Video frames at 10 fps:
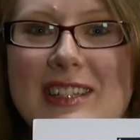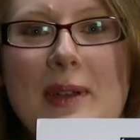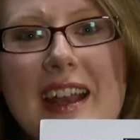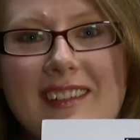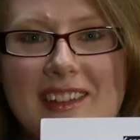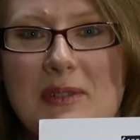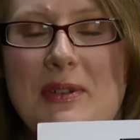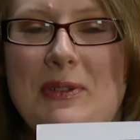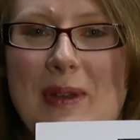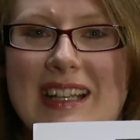So I had a little bit
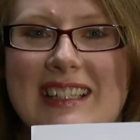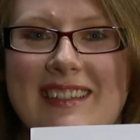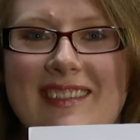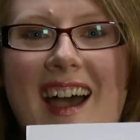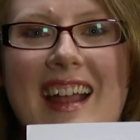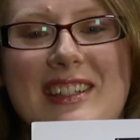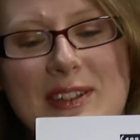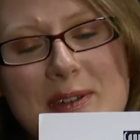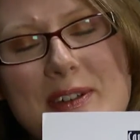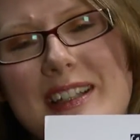of racing thoughts.
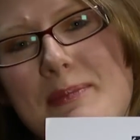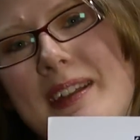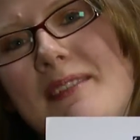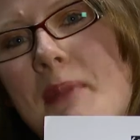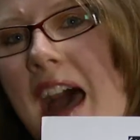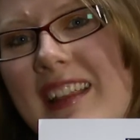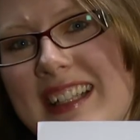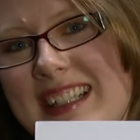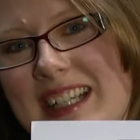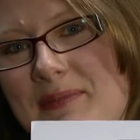So it's been
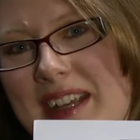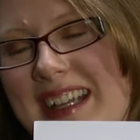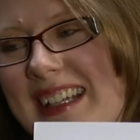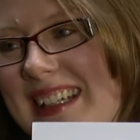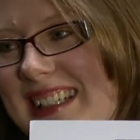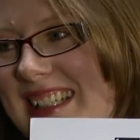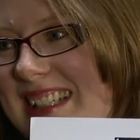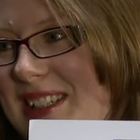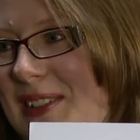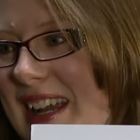balancing me
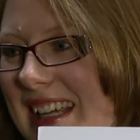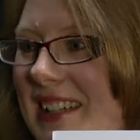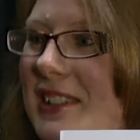so I can